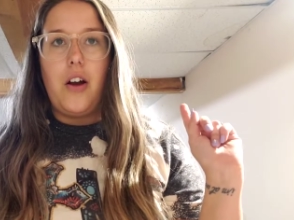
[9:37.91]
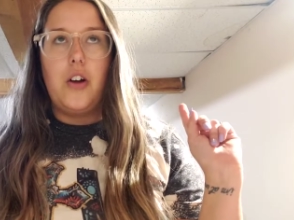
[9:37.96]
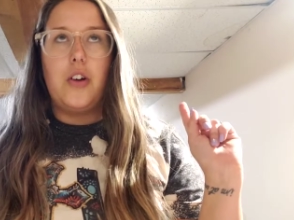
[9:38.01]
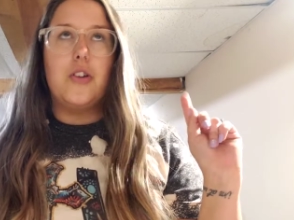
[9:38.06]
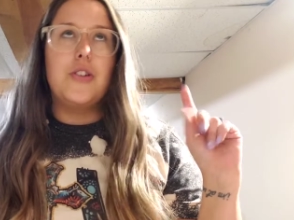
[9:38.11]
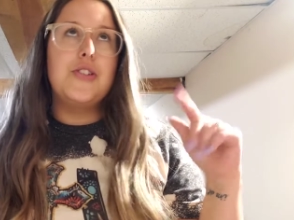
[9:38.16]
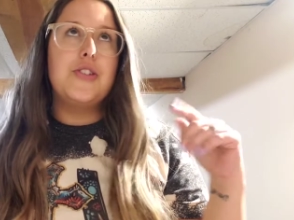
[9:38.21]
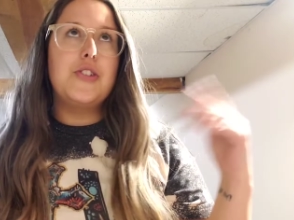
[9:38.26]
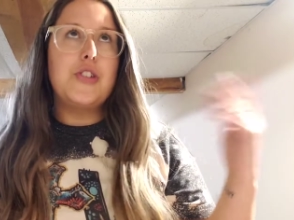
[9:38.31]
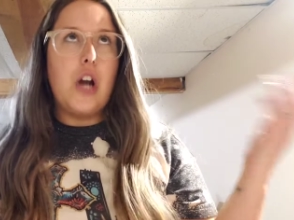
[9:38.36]

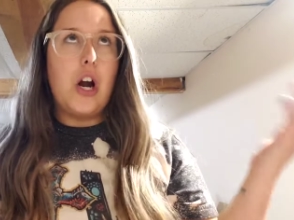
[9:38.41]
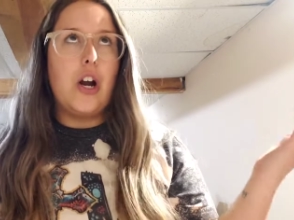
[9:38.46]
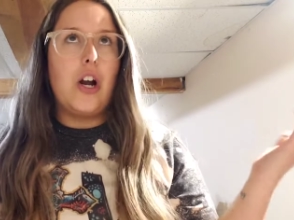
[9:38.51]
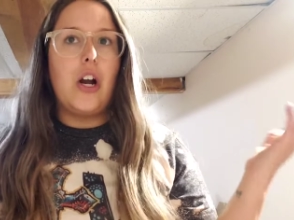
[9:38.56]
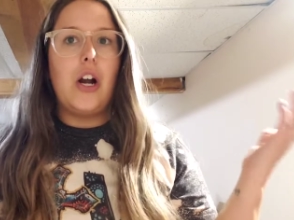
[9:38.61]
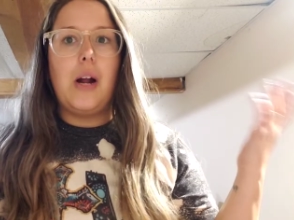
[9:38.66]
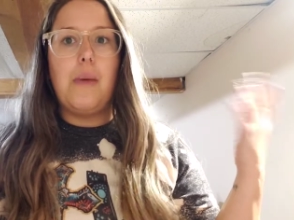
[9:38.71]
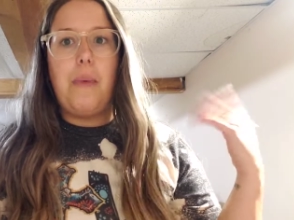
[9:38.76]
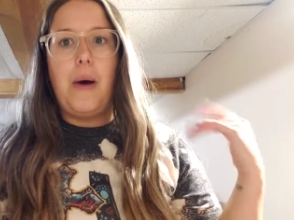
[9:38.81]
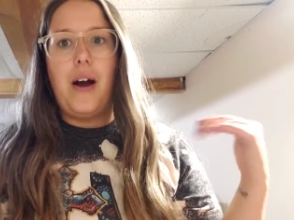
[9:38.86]
or
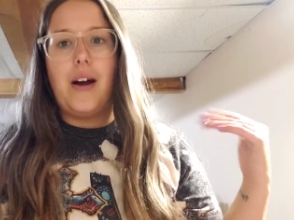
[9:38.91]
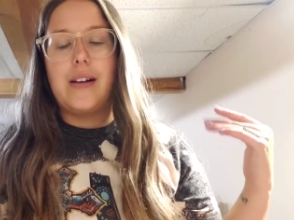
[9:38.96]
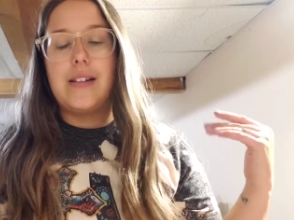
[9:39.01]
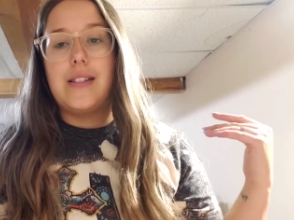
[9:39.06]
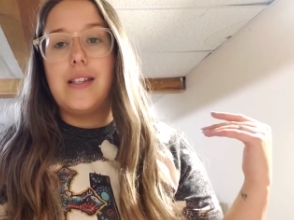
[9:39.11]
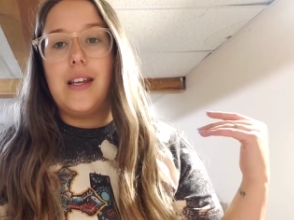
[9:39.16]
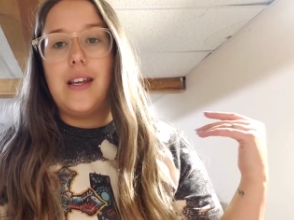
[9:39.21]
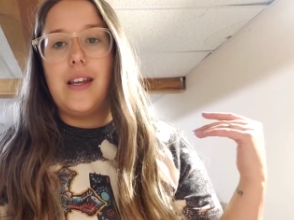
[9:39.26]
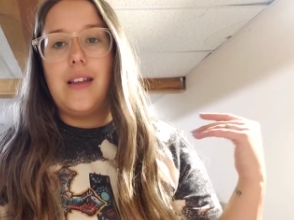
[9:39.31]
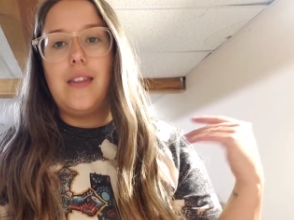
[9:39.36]
start
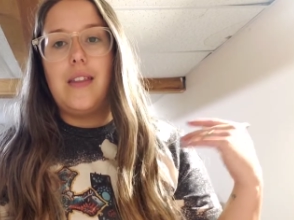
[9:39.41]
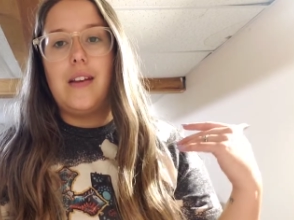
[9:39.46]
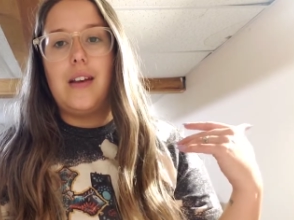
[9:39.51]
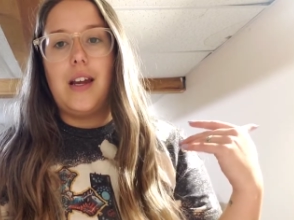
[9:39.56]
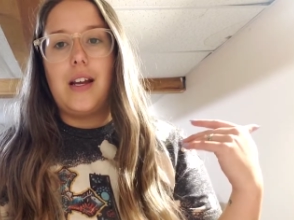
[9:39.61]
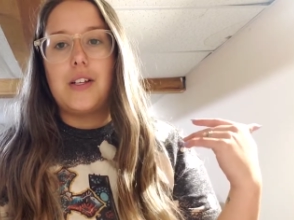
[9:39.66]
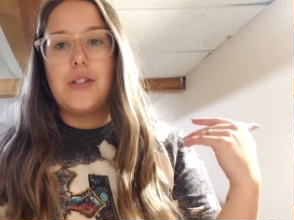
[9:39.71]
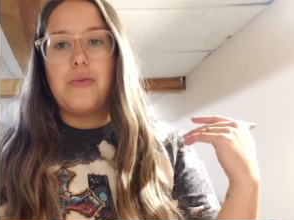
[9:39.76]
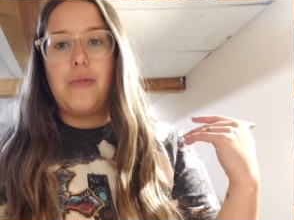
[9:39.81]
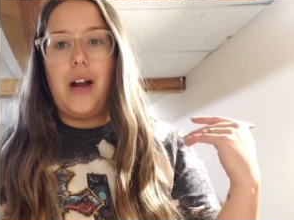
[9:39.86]
epoxying the
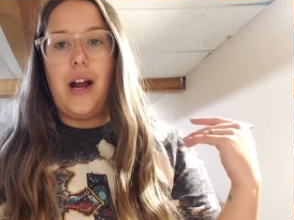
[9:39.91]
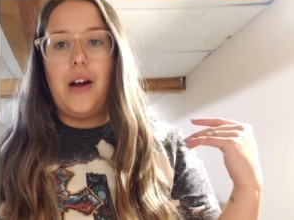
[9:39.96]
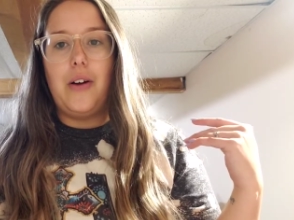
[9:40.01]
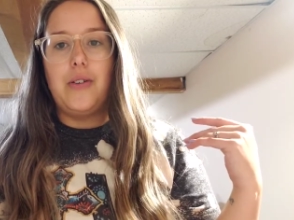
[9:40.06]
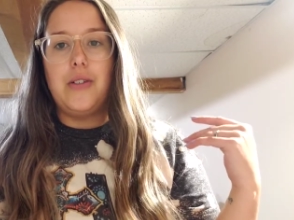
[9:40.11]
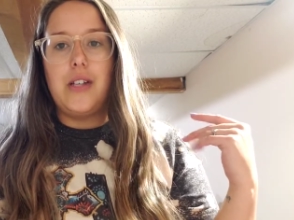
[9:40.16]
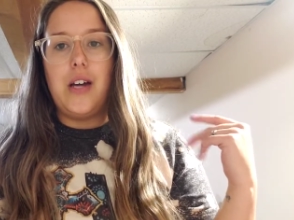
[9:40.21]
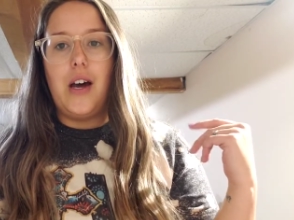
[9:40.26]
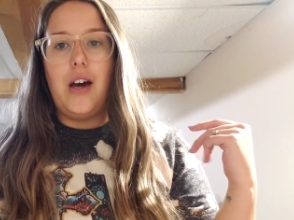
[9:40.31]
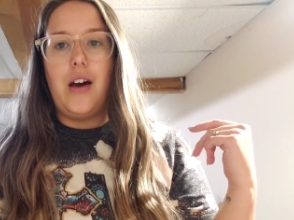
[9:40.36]
next
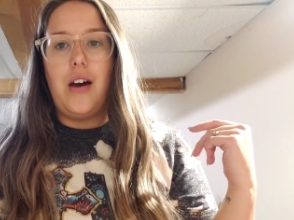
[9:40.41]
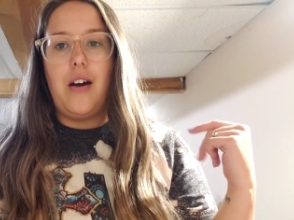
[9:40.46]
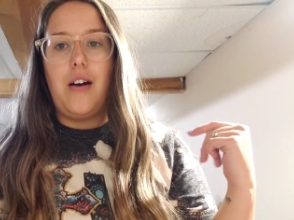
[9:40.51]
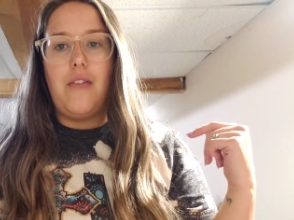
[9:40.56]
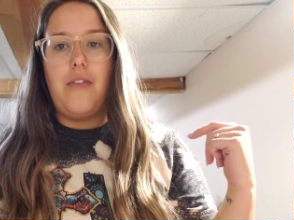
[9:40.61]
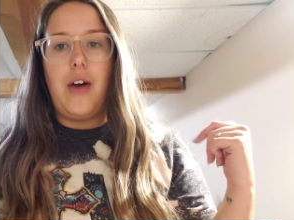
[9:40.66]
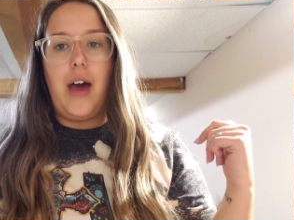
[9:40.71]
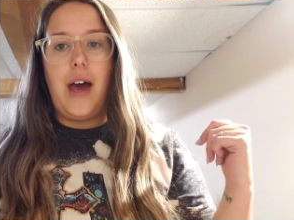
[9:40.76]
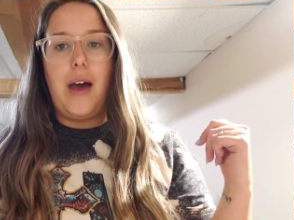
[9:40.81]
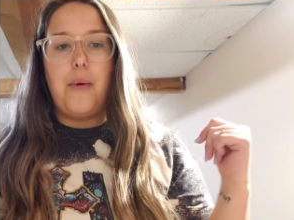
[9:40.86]
round
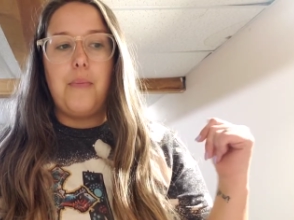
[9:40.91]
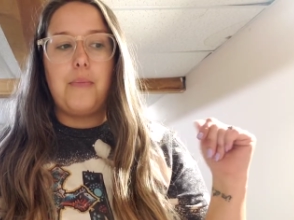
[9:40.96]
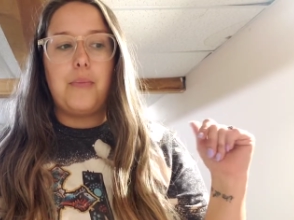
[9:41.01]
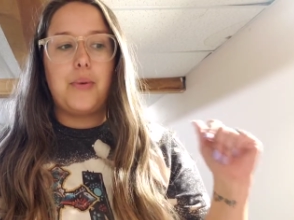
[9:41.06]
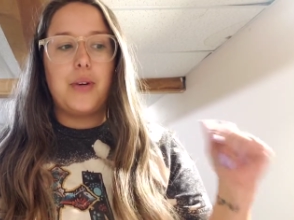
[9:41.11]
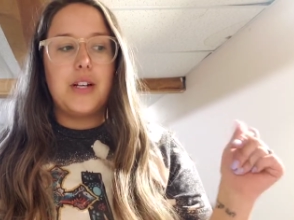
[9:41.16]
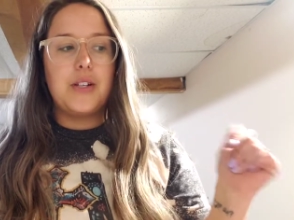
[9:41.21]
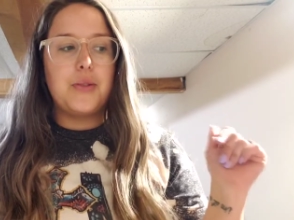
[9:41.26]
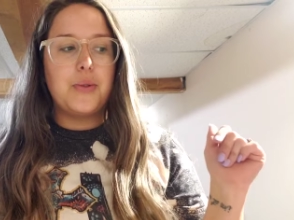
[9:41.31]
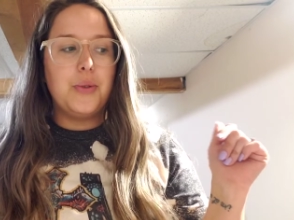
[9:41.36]
of
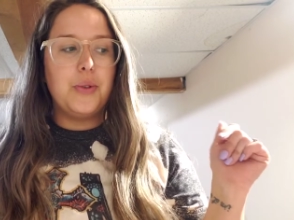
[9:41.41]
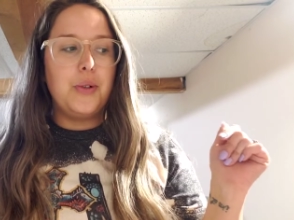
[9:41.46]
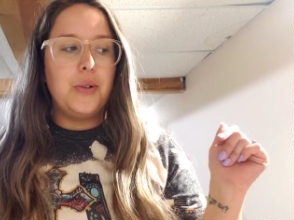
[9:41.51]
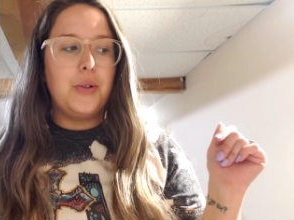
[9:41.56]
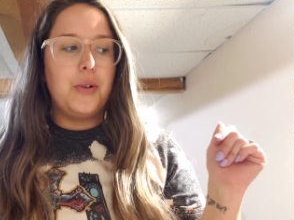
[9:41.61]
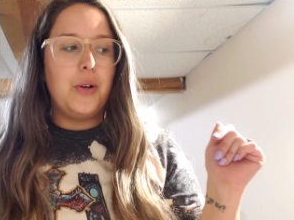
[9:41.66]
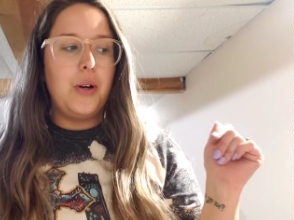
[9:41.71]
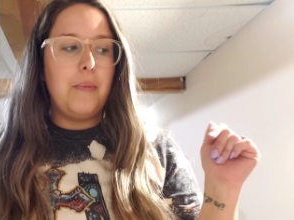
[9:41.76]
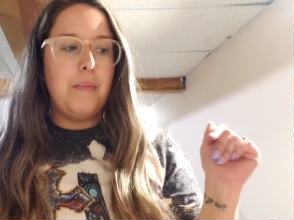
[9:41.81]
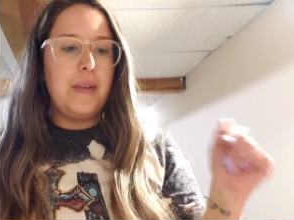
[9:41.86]

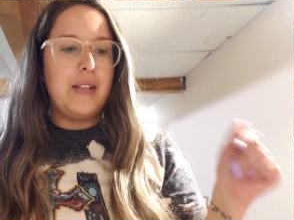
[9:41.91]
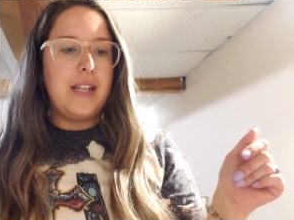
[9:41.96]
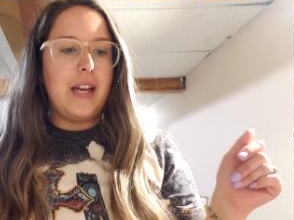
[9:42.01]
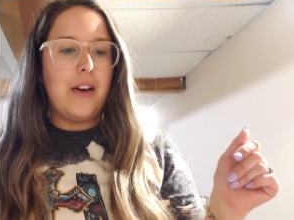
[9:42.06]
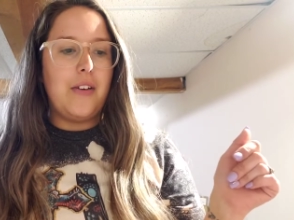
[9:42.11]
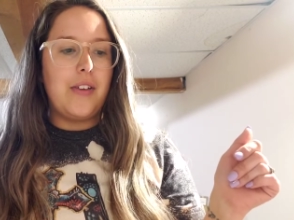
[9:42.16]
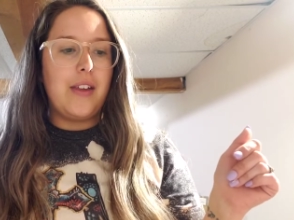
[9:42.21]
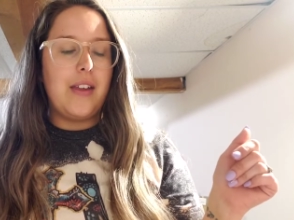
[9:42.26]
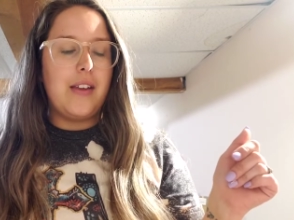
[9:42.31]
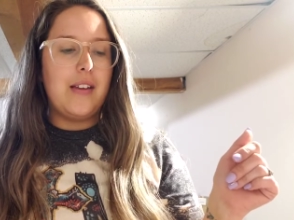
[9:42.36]
preschool
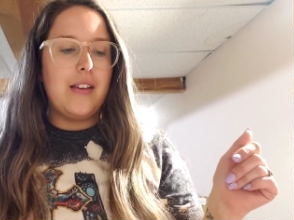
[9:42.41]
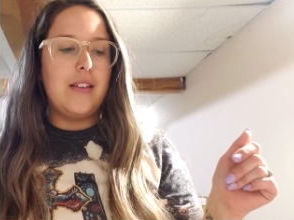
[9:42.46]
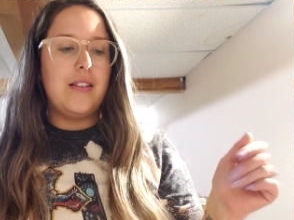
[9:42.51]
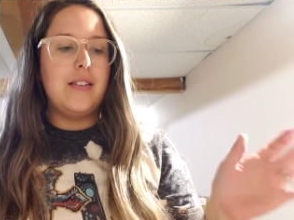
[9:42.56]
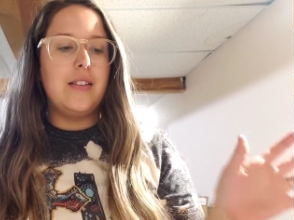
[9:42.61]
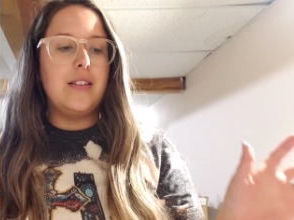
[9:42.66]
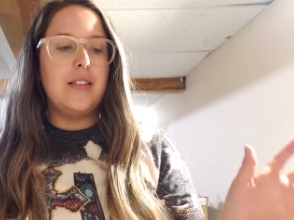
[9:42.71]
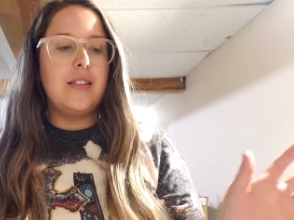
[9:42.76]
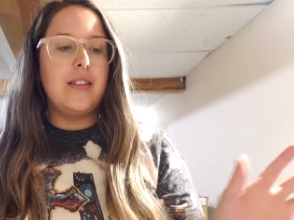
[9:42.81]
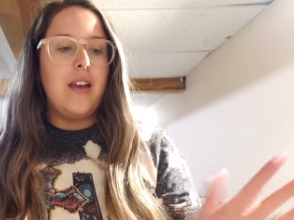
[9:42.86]

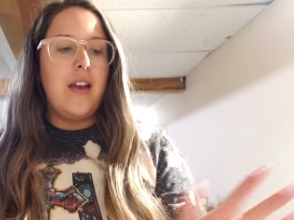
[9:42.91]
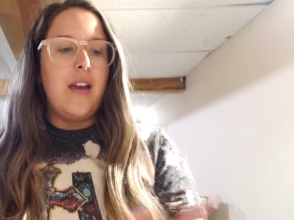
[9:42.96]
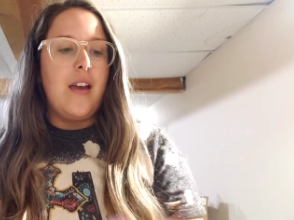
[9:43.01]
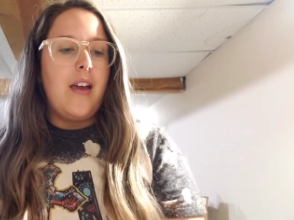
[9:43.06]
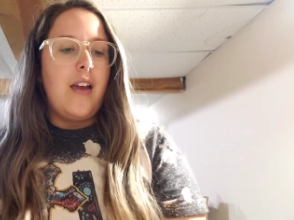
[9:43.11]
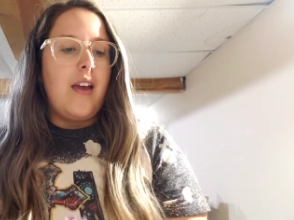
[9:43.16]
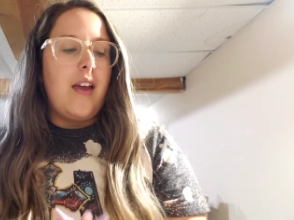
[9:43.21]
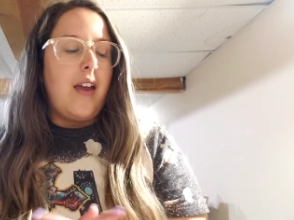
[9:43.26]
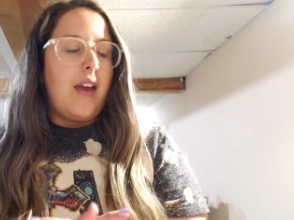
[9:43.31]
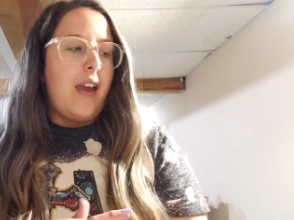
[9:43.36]
medallions.
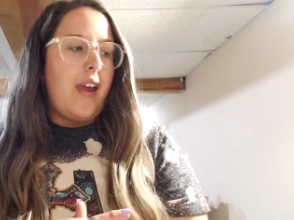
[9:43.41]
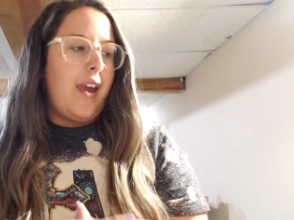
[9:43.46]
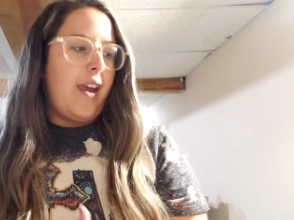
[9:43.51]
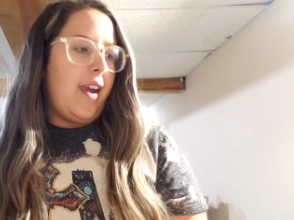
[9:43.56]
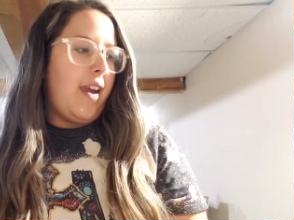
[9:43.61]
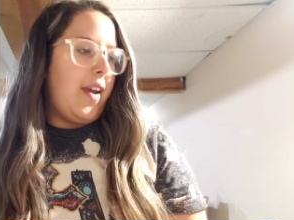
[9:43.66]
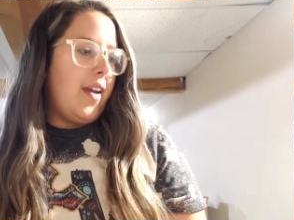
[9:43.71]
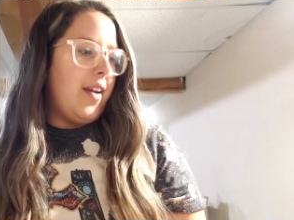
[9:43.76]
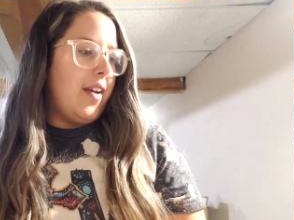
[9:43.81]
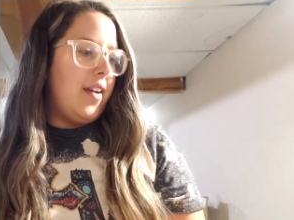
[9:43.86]

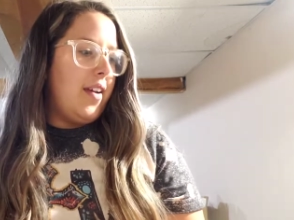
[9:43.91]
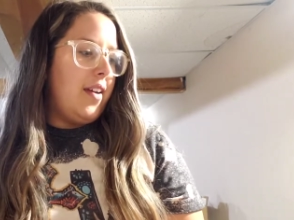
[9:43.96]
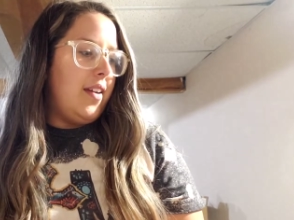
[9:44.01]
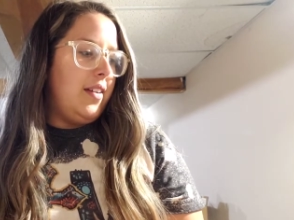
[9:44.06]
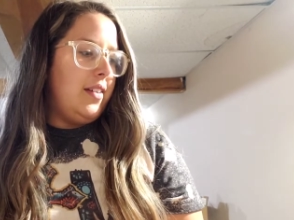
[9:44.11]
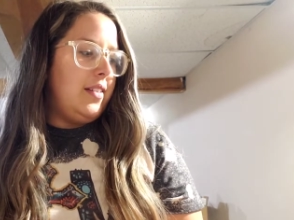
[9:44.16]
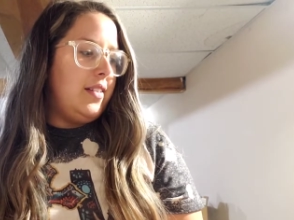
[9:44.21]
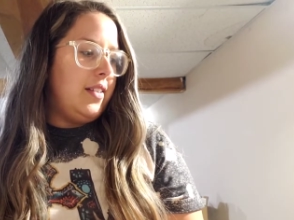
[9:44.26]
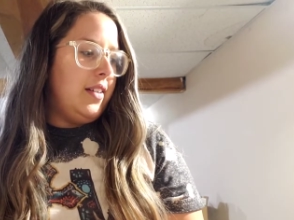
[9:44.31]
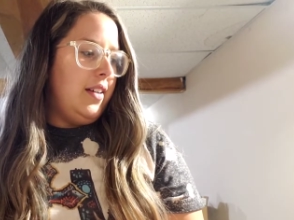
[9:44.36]

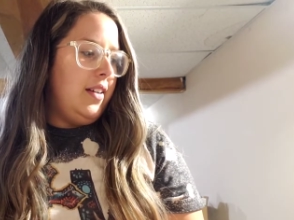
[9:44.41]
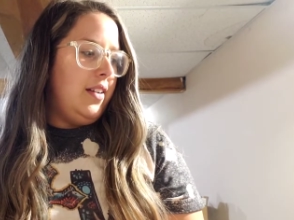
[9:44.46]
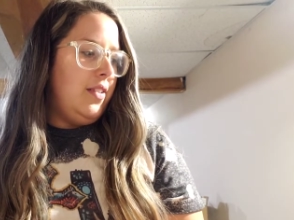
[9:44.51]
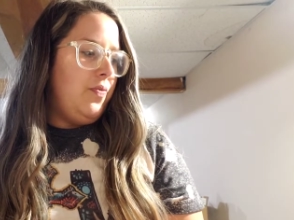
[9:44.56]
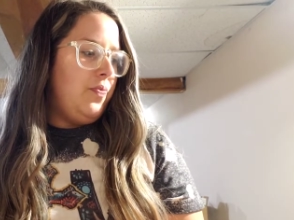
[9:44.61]
And